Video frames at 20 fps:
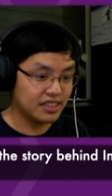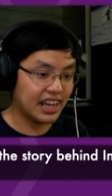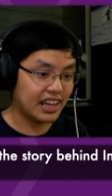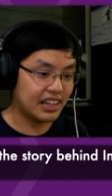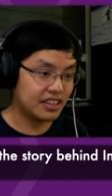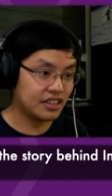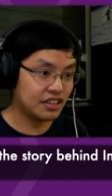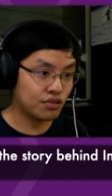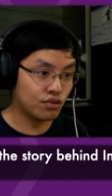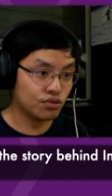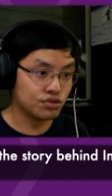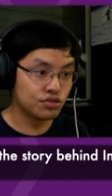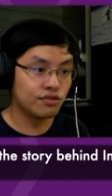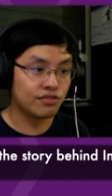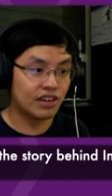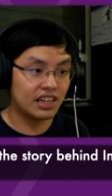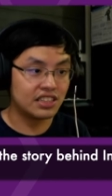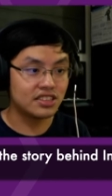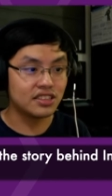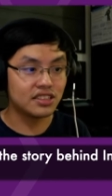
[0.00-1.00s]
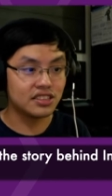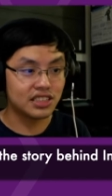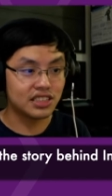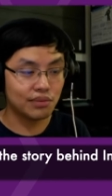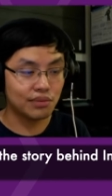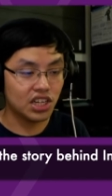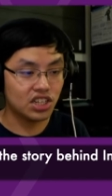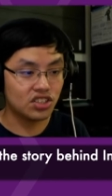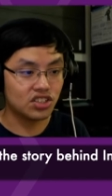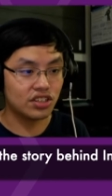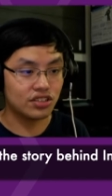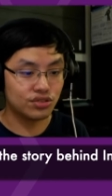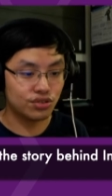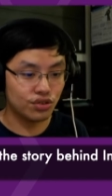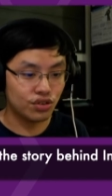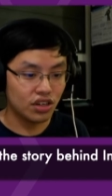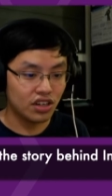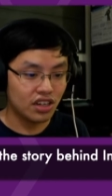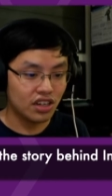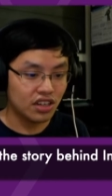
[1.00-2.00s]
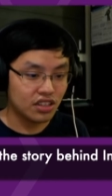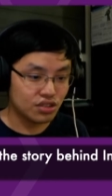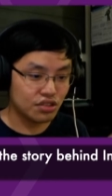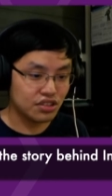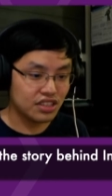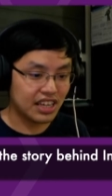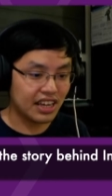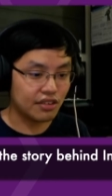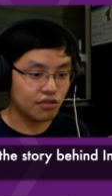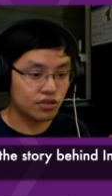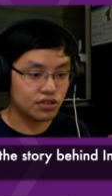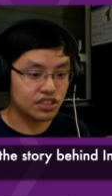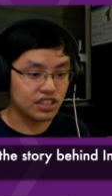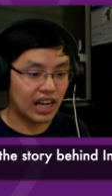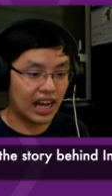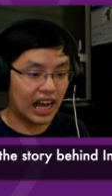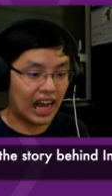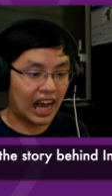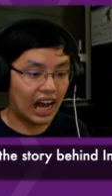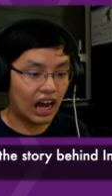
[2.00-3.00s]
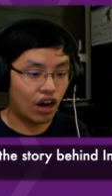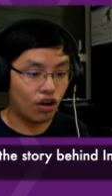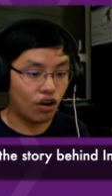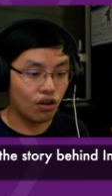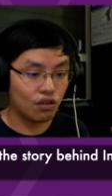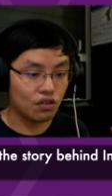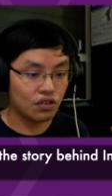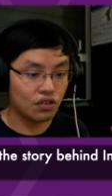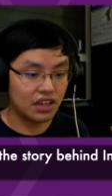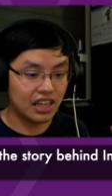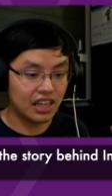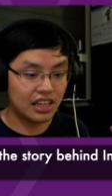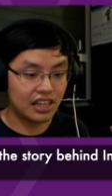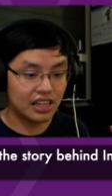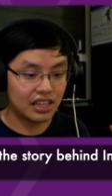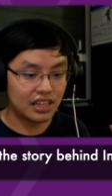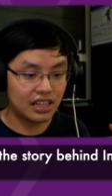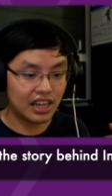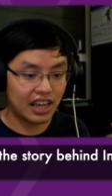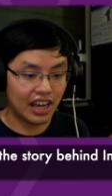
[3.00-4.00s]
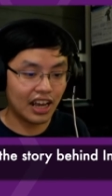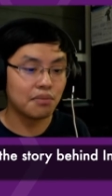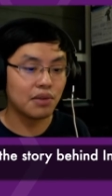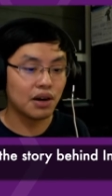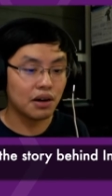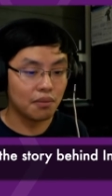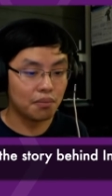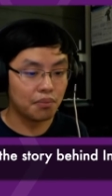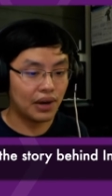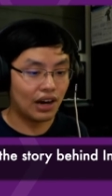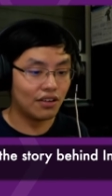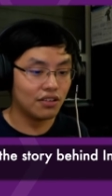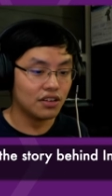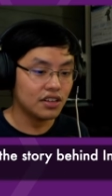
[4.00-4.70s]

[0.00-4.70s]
also runs in the same nature. So that was how it came about.